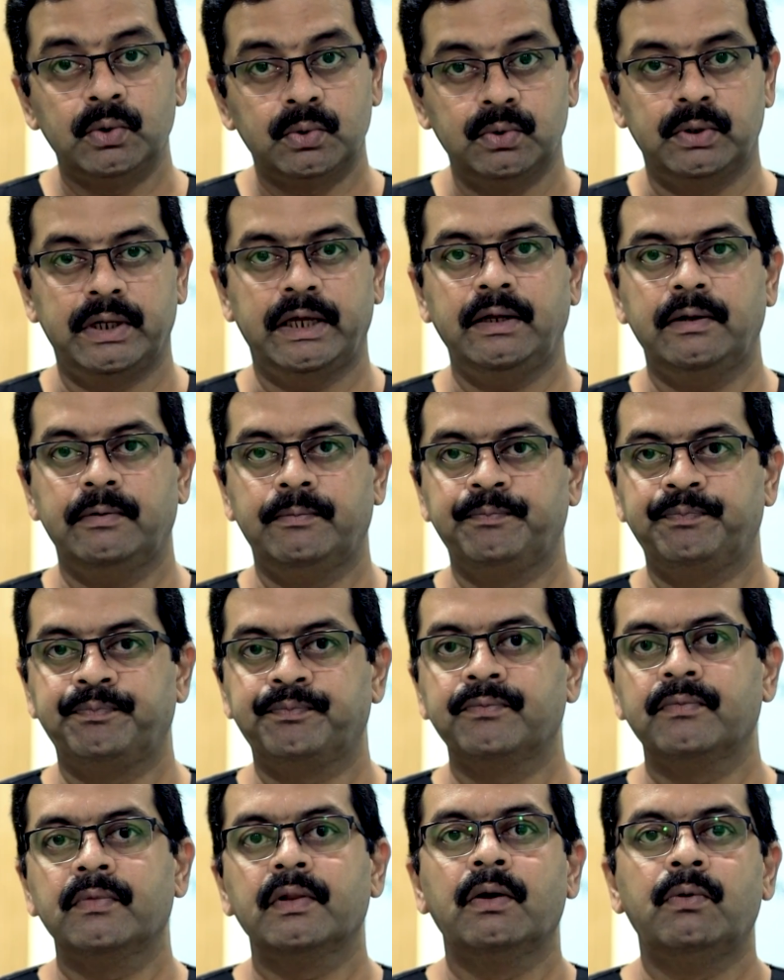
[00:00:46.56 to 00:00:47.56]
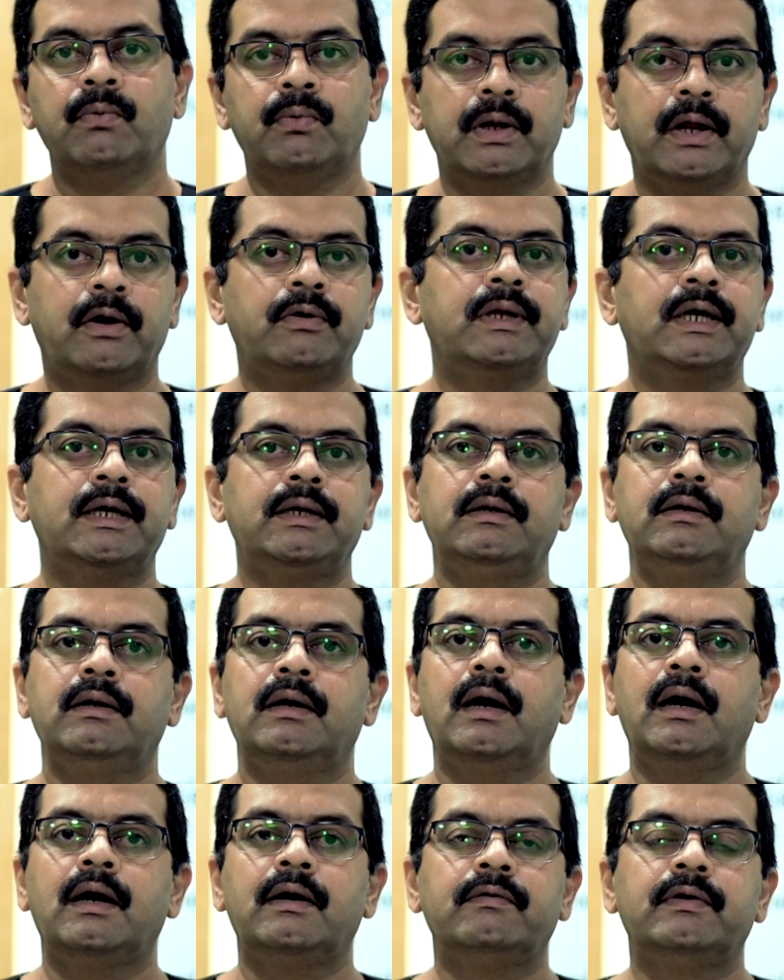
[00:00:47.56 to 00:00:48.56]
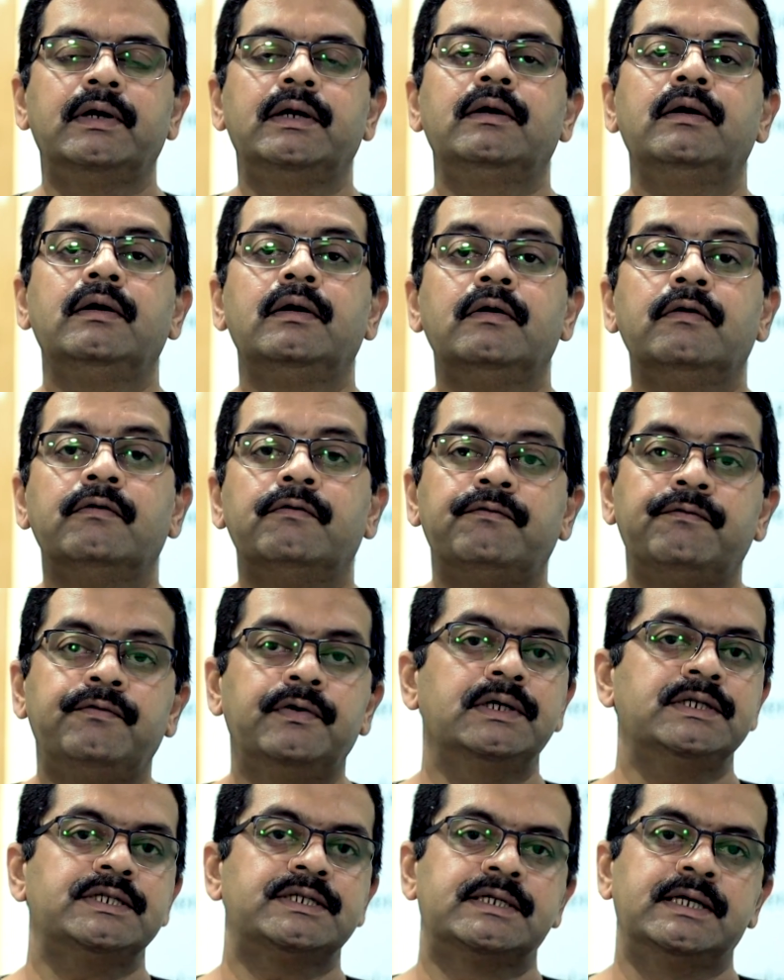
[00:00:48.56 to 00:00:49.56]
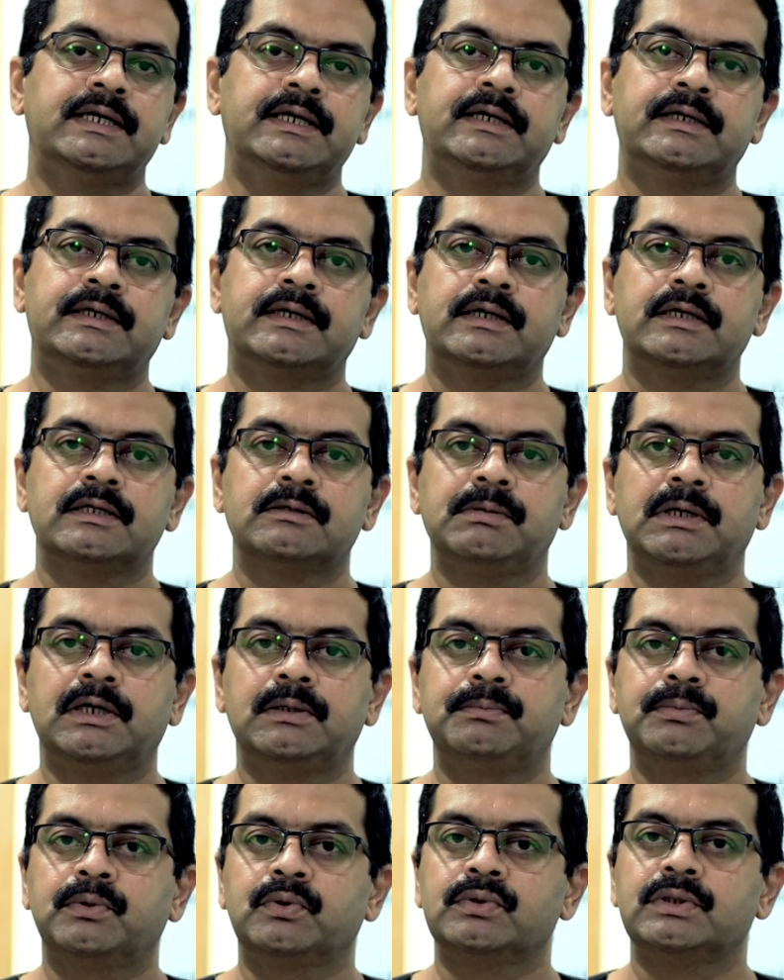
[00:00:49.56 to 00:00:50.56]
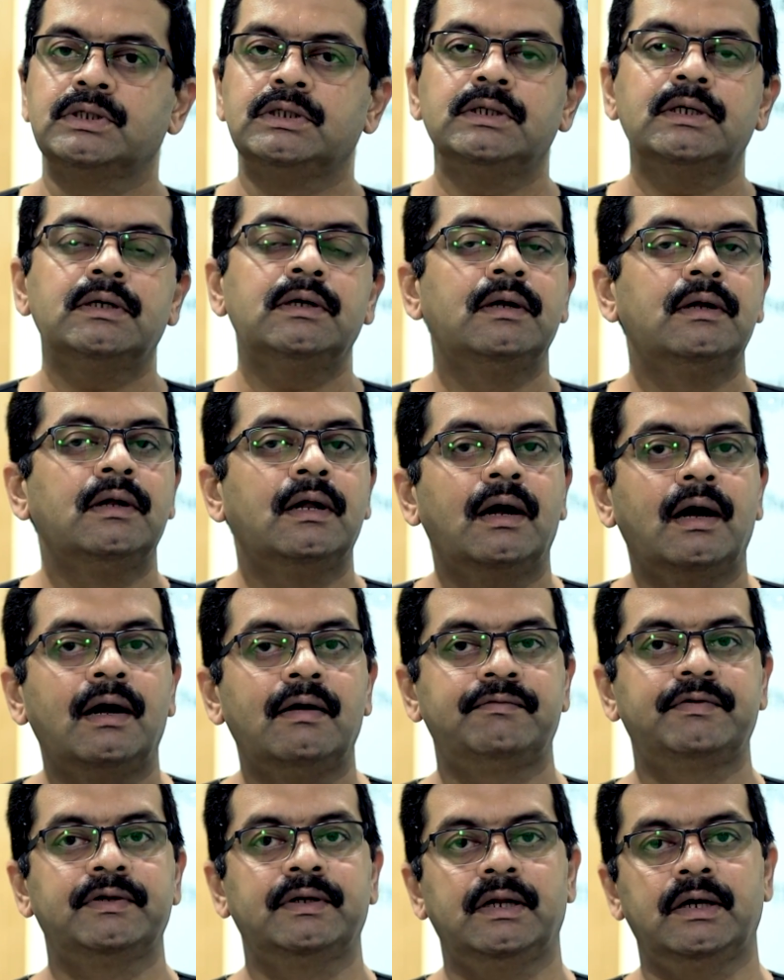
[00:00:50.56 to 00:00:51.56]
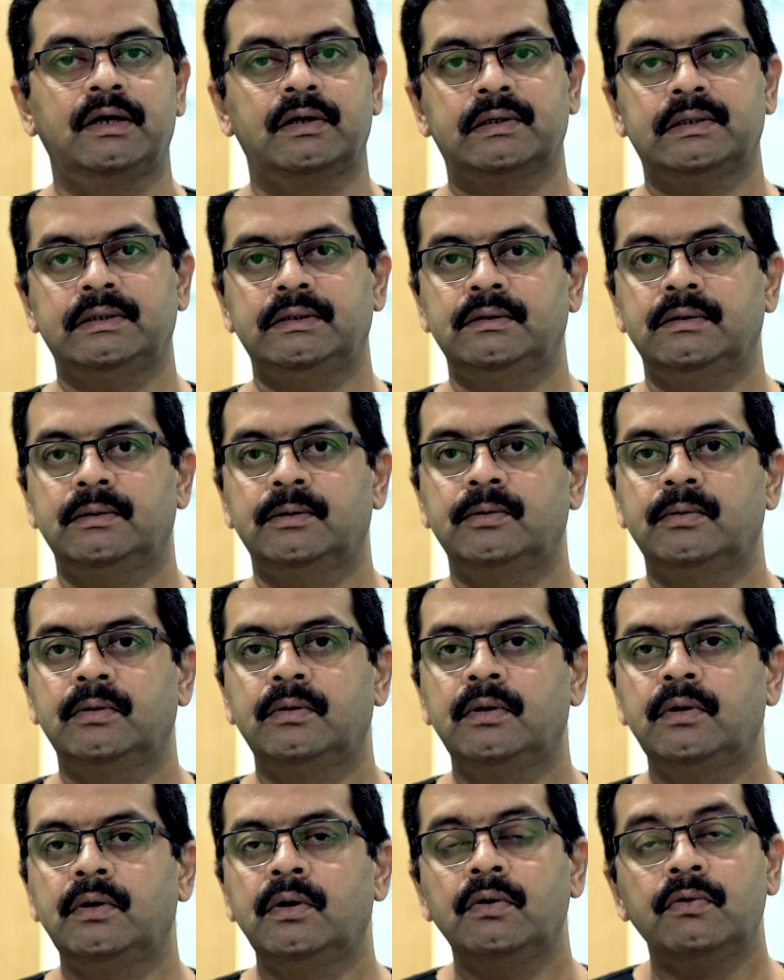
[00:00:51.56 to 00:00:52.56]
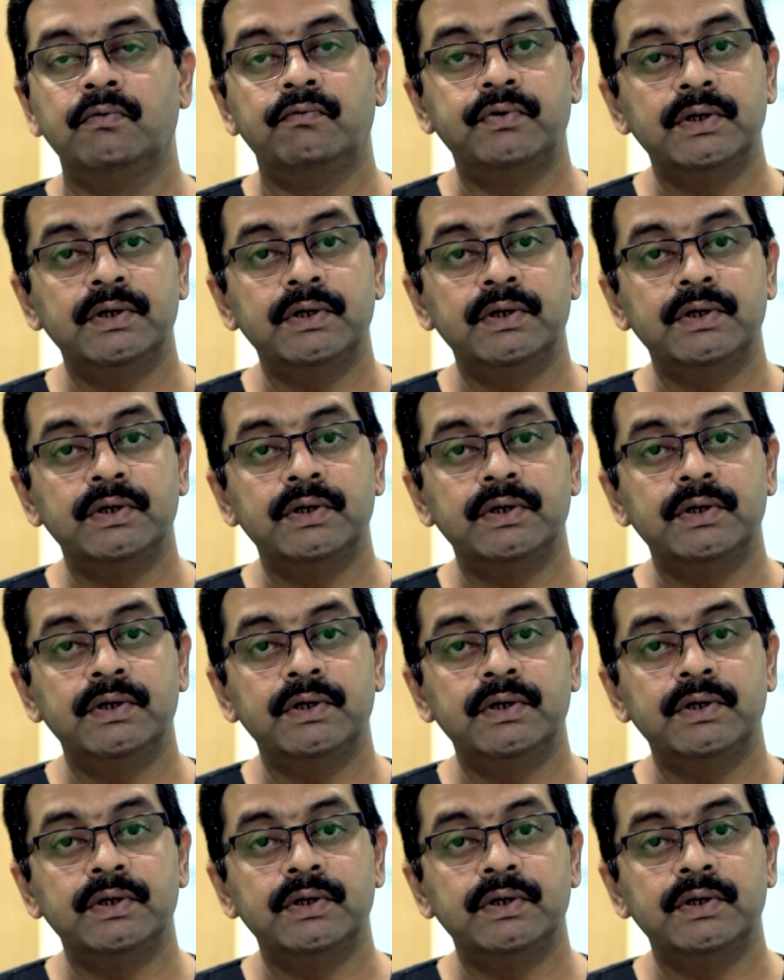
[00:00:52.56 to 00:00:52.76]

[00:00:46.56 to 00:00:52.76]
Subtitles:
Today, we have done our first hair transplant procedure after lockdown.